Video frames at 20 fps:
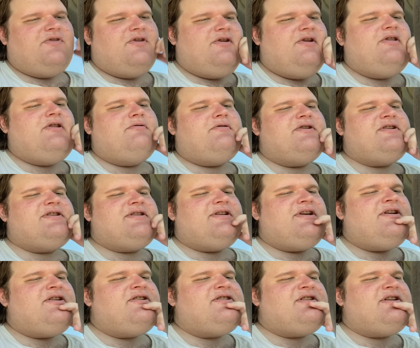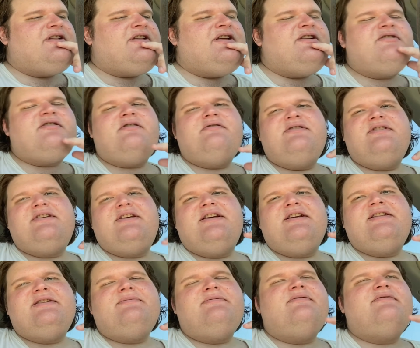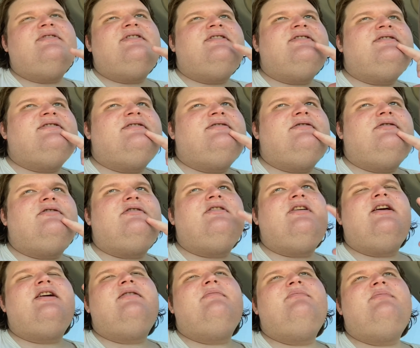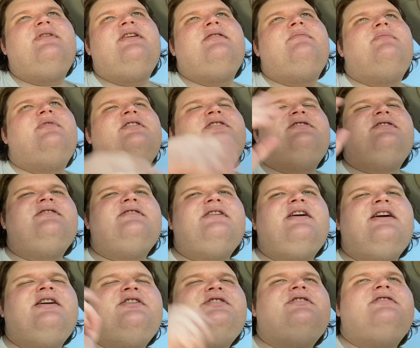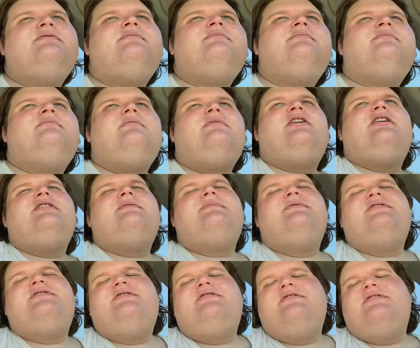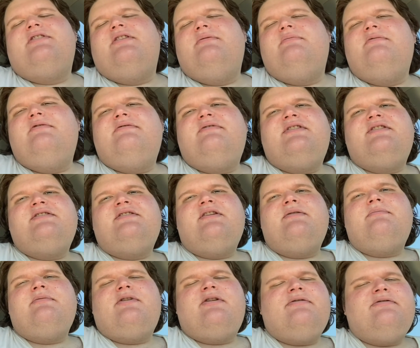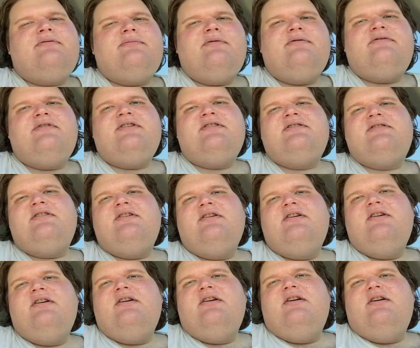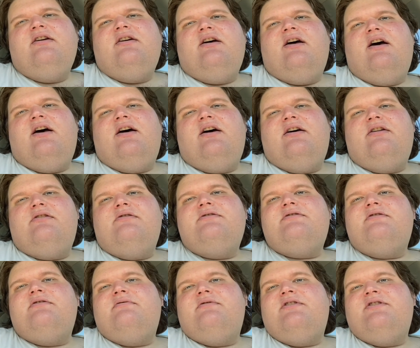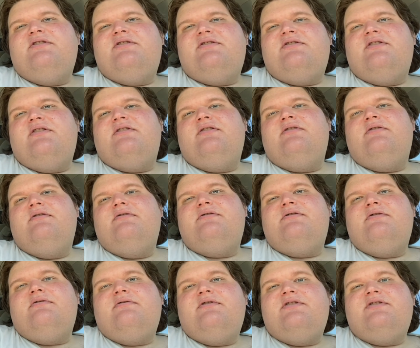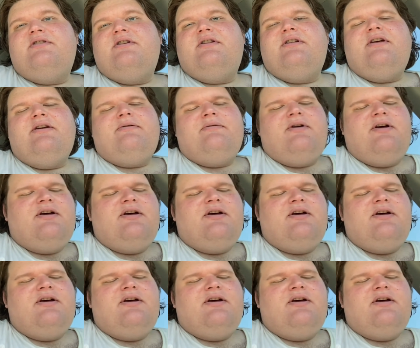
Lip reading: in the worst theaters to clean are always kids' movies, or like big budget action blockbuster type movies, like Marvel movies. Those are the worst. Those are the worst to clean.